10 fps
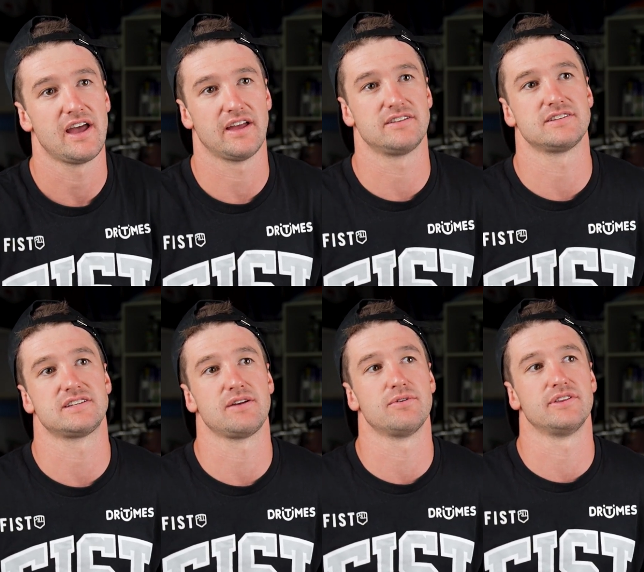and to
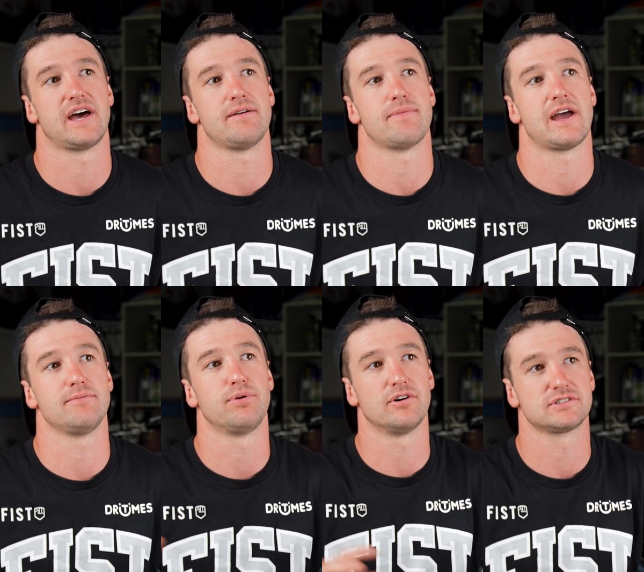see what they
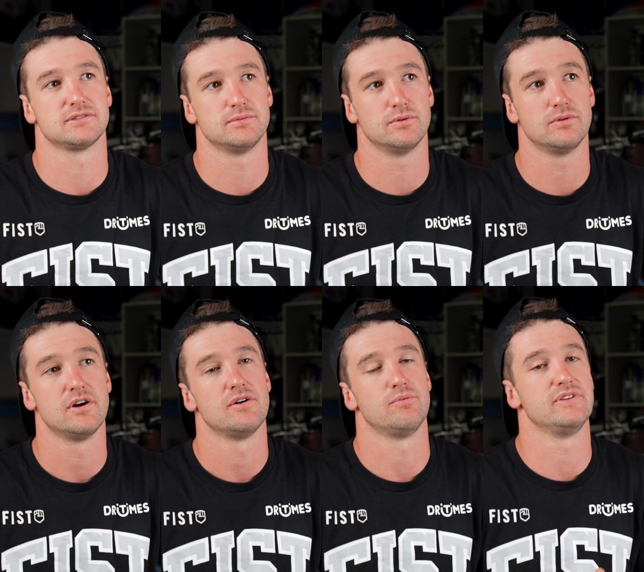made possible
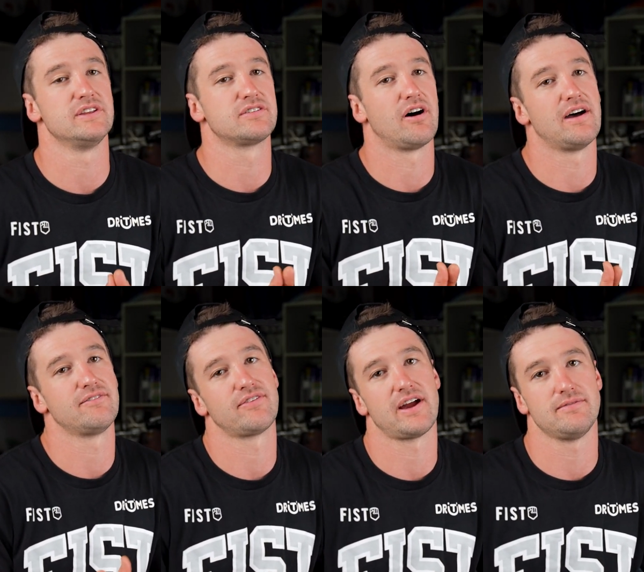with the time
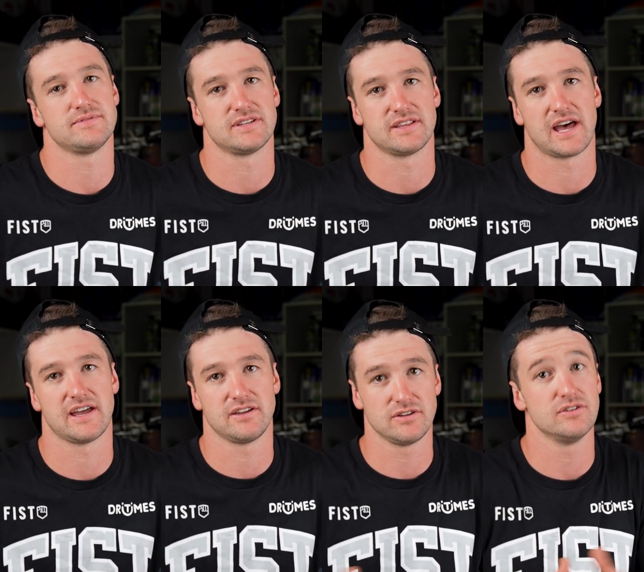frames that
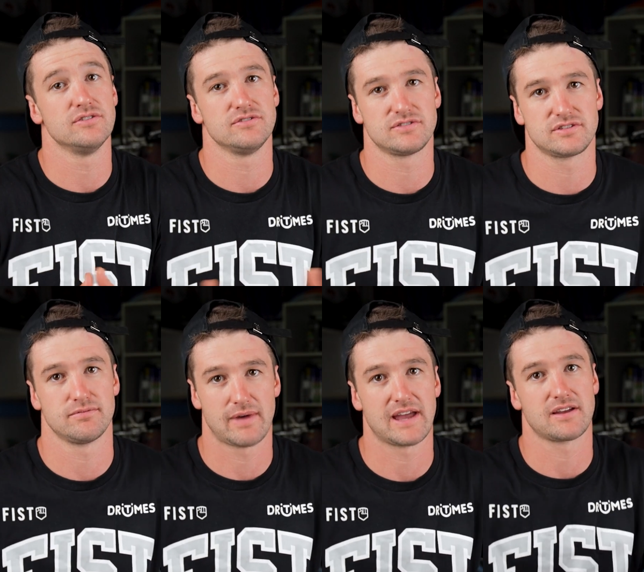they used to
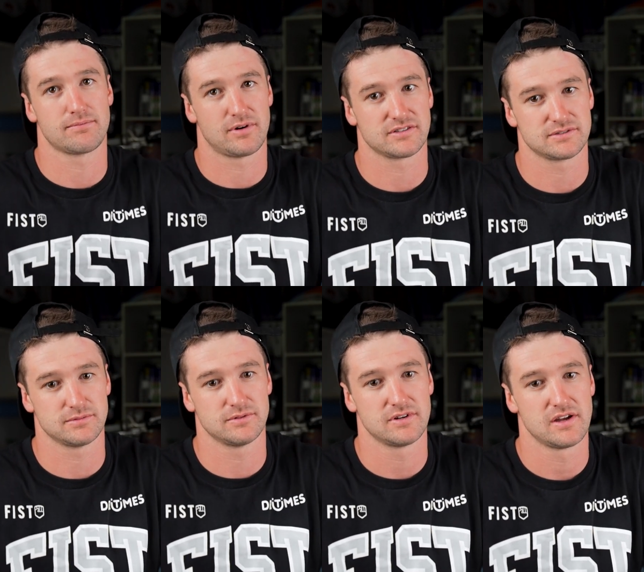make it
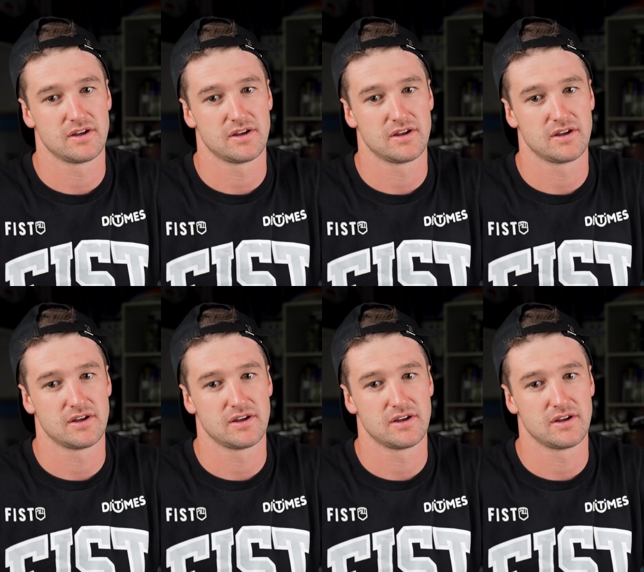possible